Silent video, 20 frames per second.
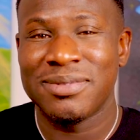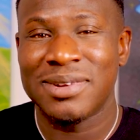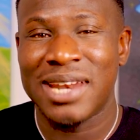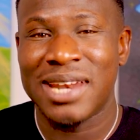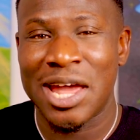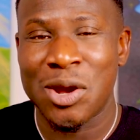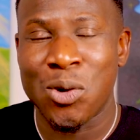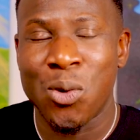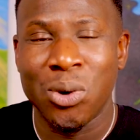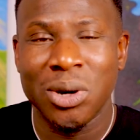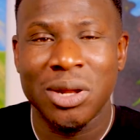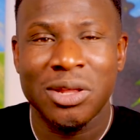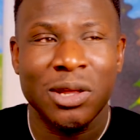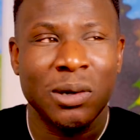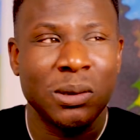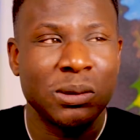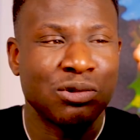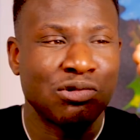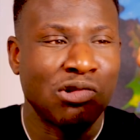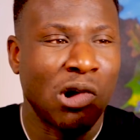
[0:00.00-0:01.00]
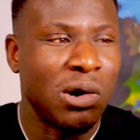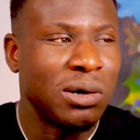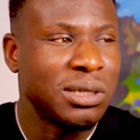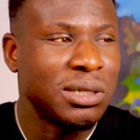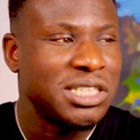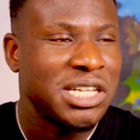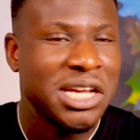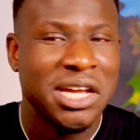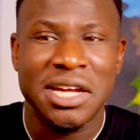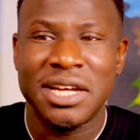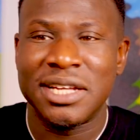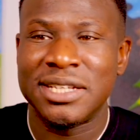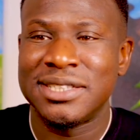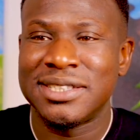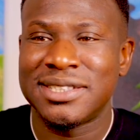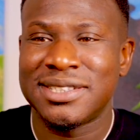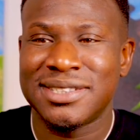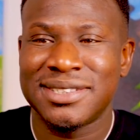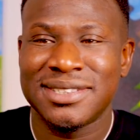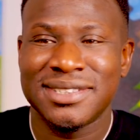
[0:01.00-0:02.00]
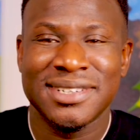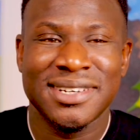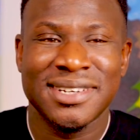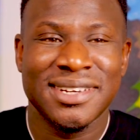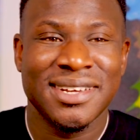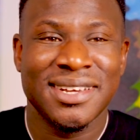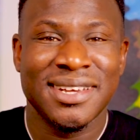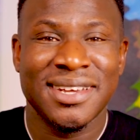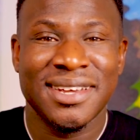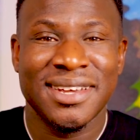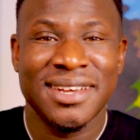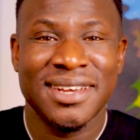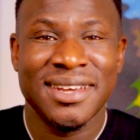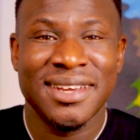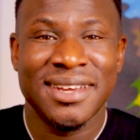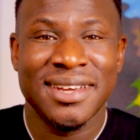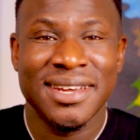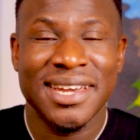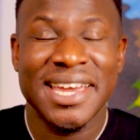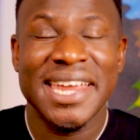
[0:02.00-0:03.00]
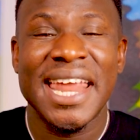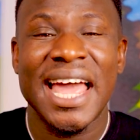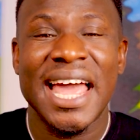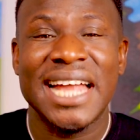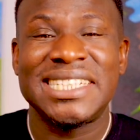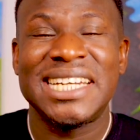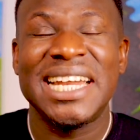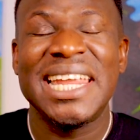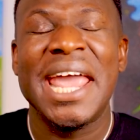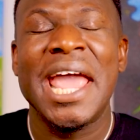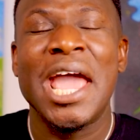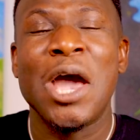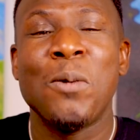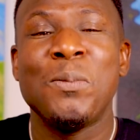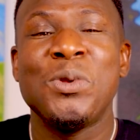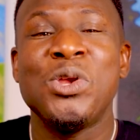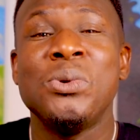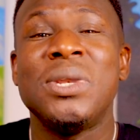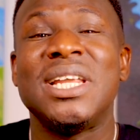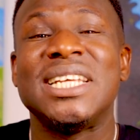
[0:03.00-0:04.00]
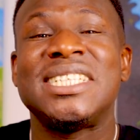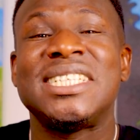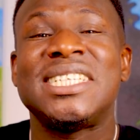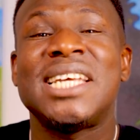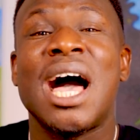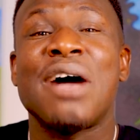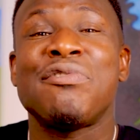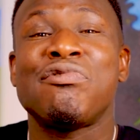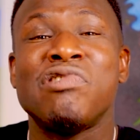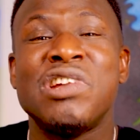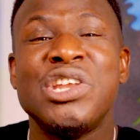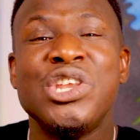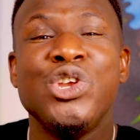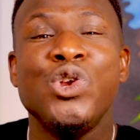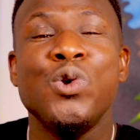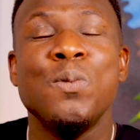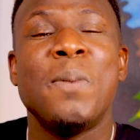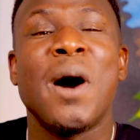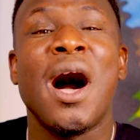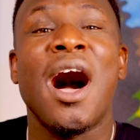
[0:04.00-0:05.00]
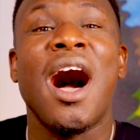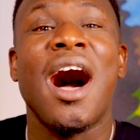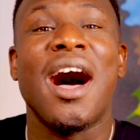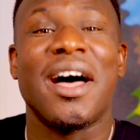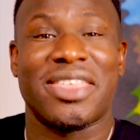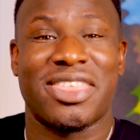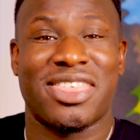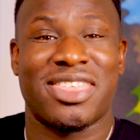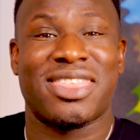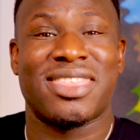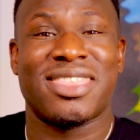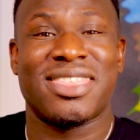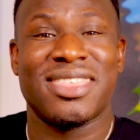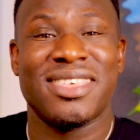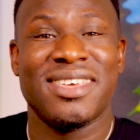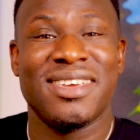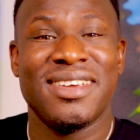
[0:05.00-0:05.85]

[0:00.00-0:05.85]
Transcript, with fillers: Like all of those wrong turns, can actually help you discover a new path.